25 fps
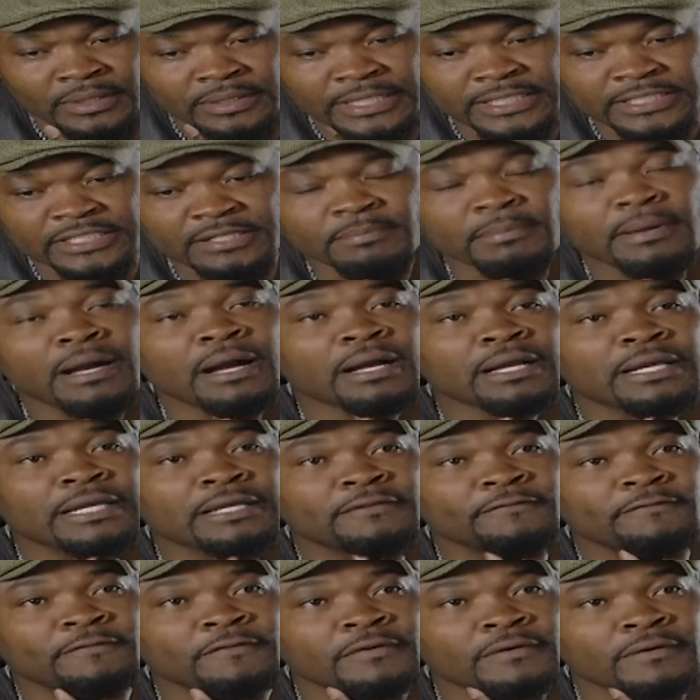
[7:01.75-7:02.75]
there's a
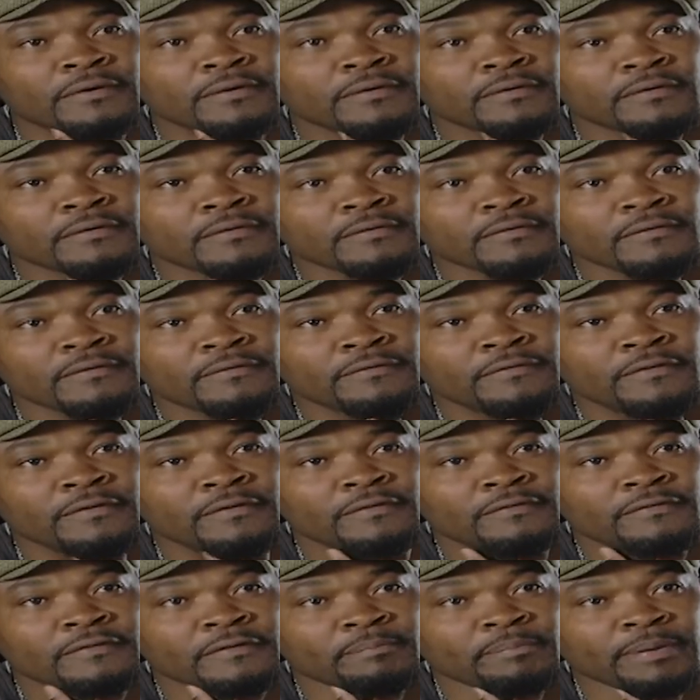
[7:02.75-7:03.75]
market for
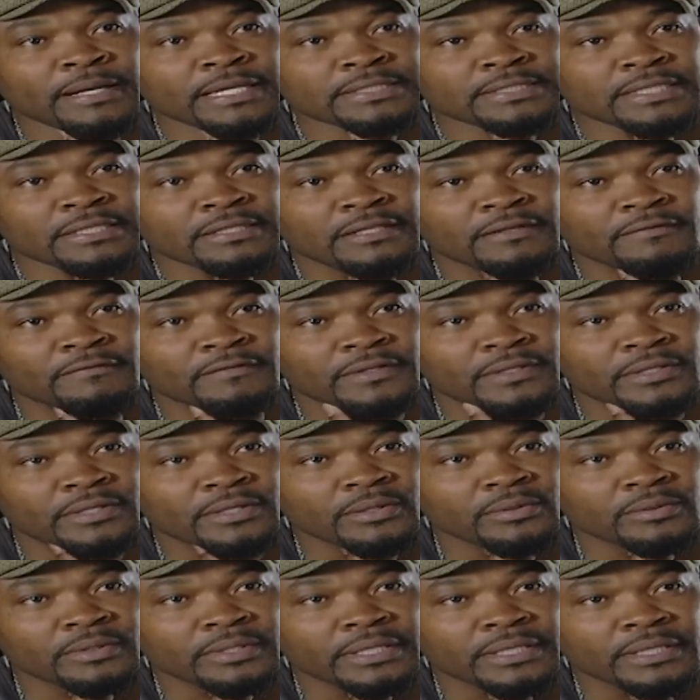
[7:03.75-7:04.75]

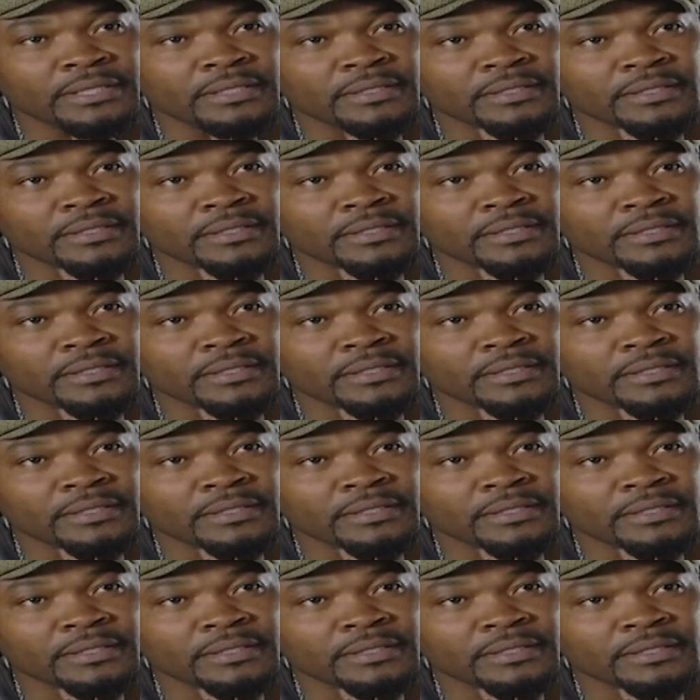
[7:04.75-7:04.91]
positivity out there.